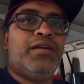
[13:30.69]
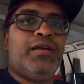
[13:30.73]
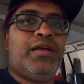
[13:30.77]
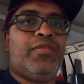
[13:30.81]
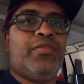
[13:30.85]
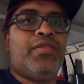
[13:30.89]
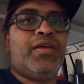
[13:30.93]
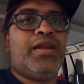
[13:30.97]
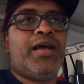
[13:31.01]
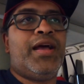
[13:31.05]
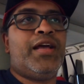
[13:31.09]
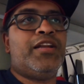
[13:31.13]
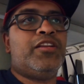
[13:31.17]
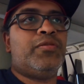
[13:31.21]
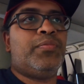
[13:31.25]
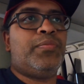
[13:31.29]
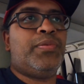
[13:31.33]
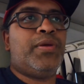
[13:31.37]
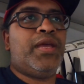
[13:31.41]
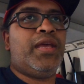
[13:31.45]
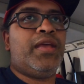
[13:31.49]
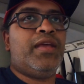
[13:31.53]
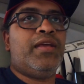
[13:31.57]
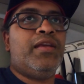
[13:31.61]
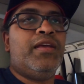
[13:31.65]
and that I had to
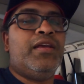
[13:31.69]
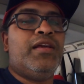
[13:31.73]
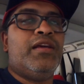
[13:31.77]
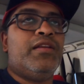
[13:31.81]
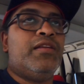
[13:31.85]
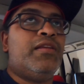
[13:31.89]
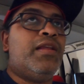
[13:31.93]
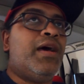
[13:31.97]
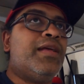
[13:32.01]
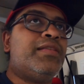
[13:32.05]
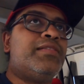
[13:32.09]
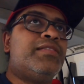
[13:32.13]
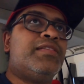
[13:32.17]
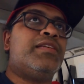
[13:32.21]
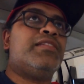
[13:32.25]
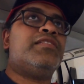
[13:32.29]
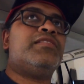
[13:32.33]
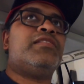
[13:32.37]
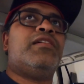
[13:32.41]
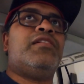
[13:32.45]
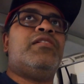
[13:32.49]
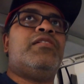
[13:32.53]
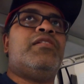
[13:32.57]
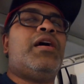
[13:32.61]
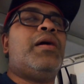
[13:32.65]
pay not
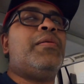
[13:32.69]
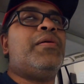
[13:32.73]
$600.